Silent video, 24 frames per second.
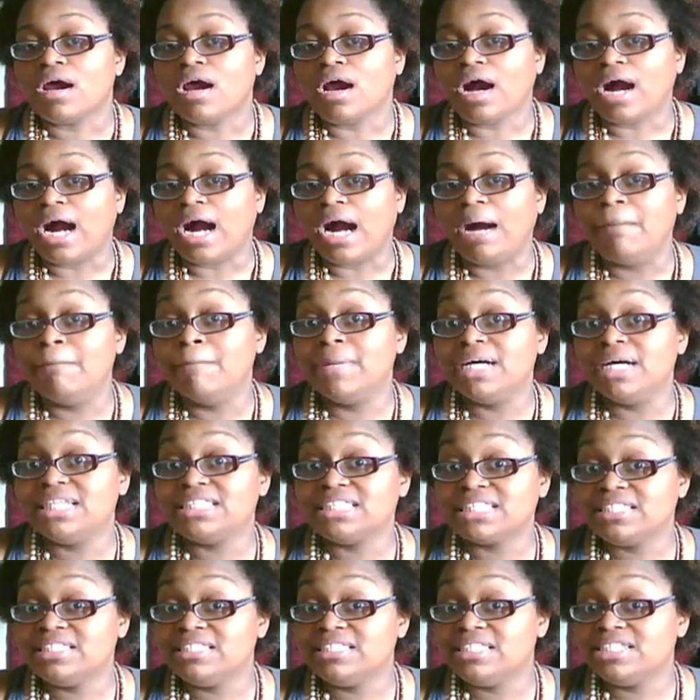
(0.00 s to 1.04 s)
I
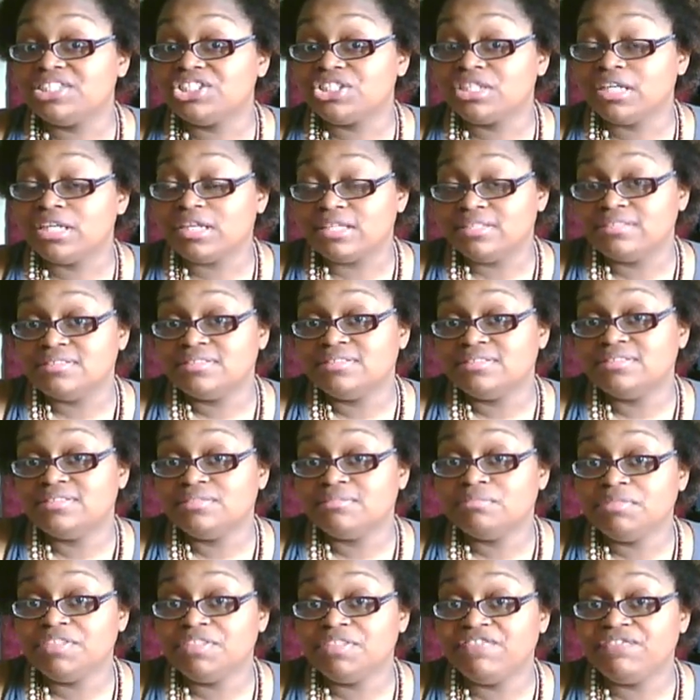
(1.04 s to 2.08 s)
must condition
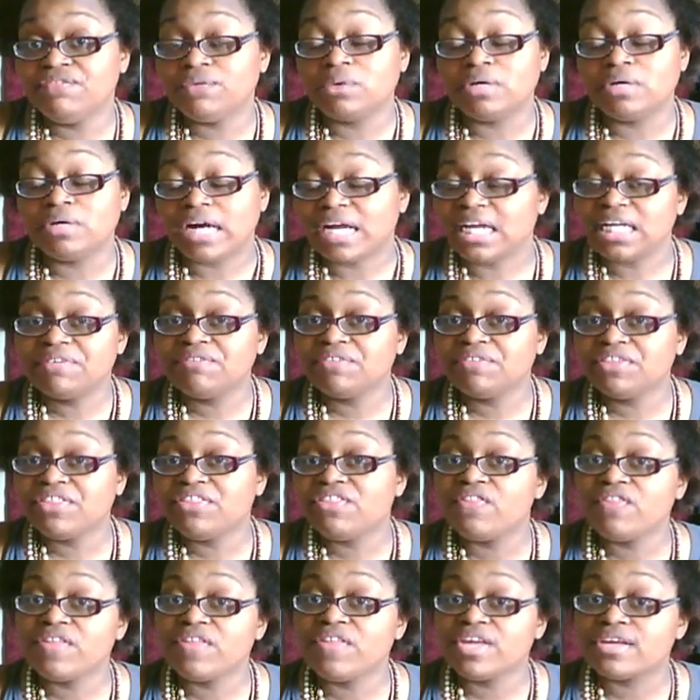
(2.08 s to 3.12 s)
before I even
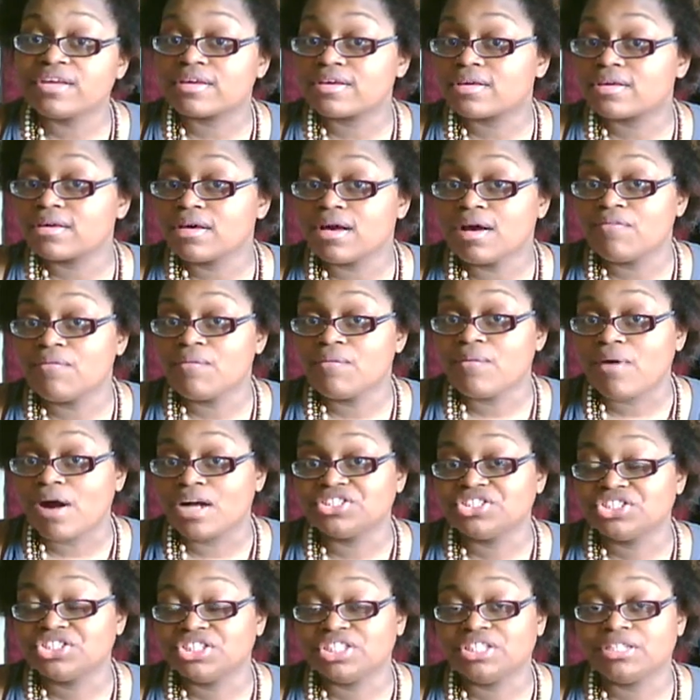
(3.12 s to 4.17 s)
think of
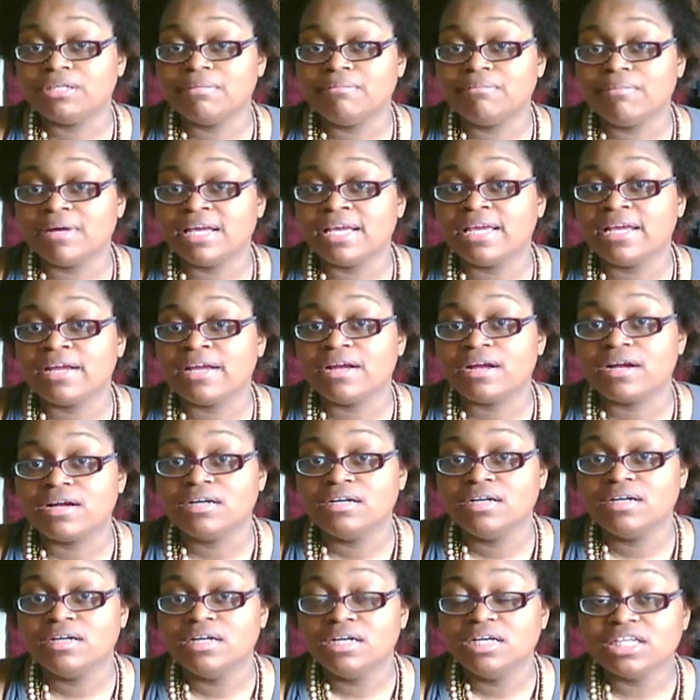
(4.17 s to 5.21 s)
washing my hair.
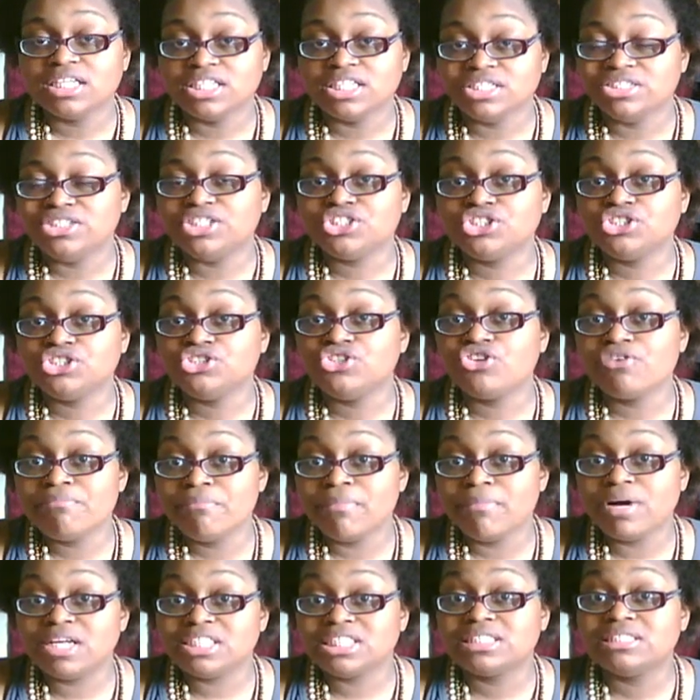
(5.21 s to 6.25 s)
Conditioner
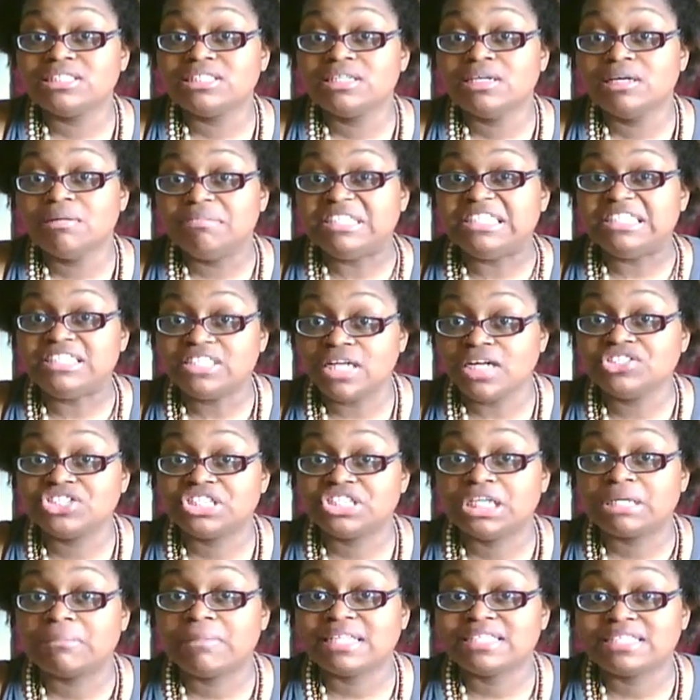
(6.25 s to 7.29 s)
must be
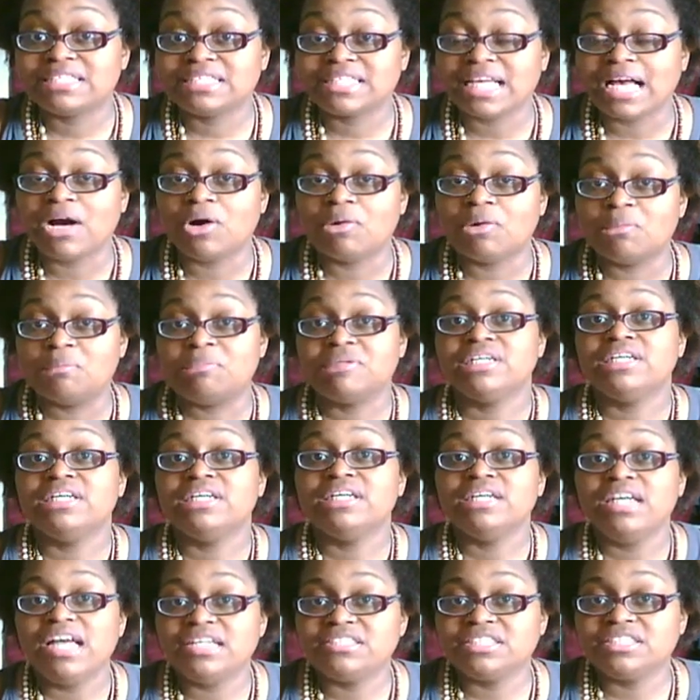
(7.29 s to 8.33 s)
touching my scalp
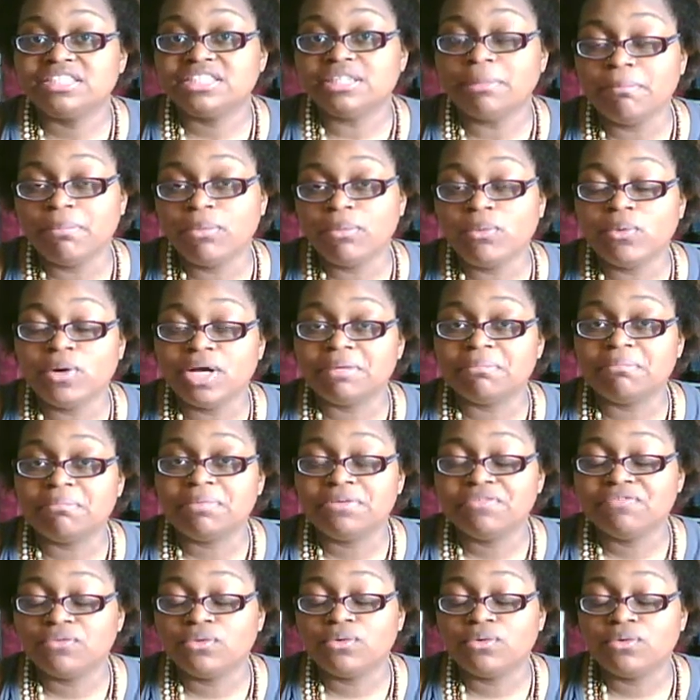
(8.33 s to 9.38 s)
at some point
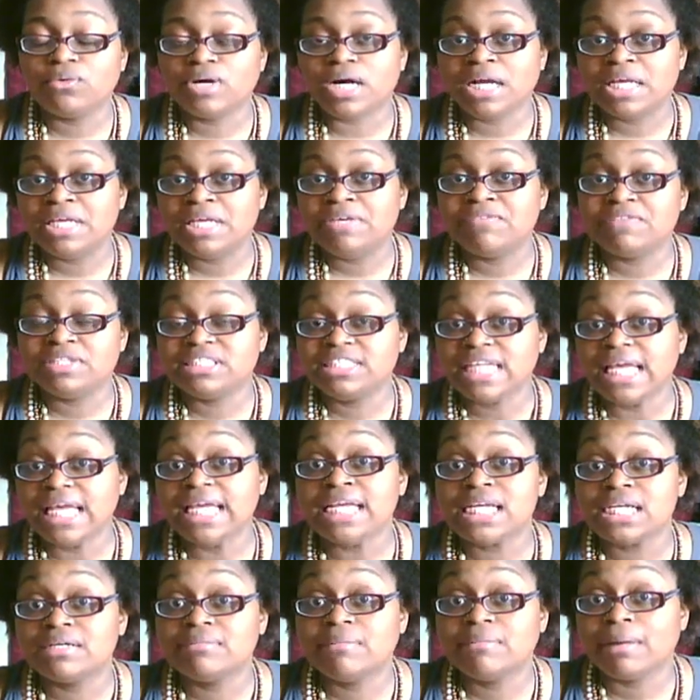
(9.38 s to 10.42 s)
before I even take
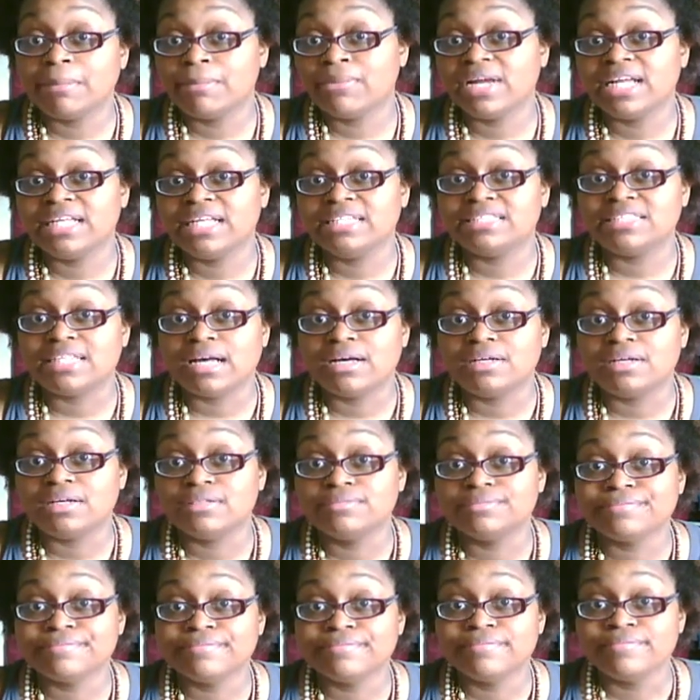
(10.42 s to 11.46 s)
my braids out.
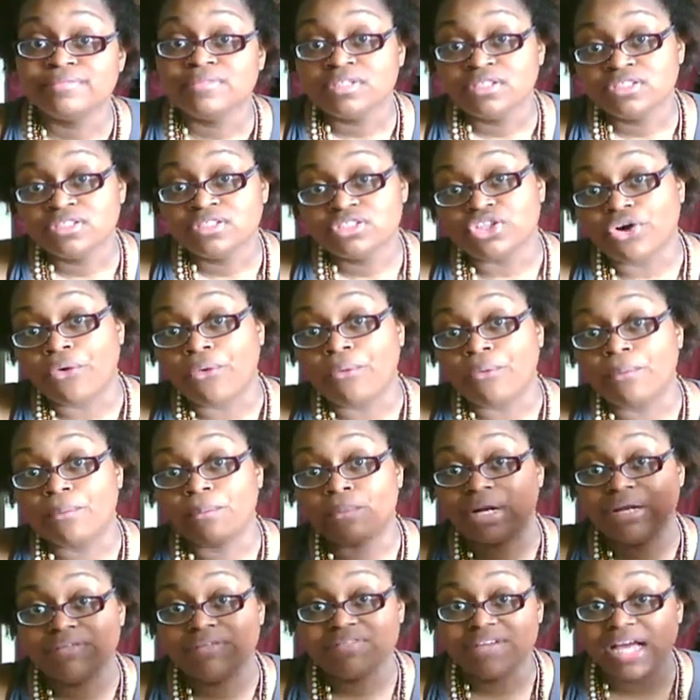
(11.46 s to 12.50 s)
So when
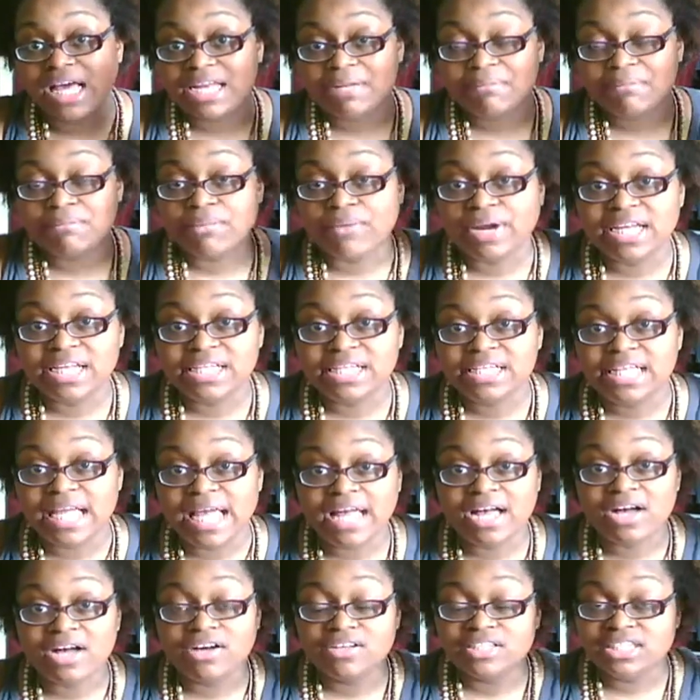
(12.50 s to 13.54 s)
I've got it braided
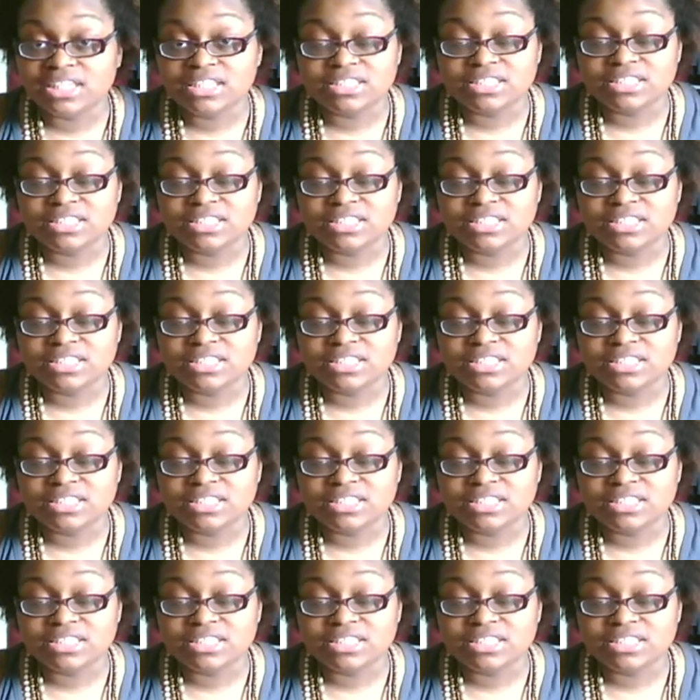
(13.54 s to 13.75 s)
down and it's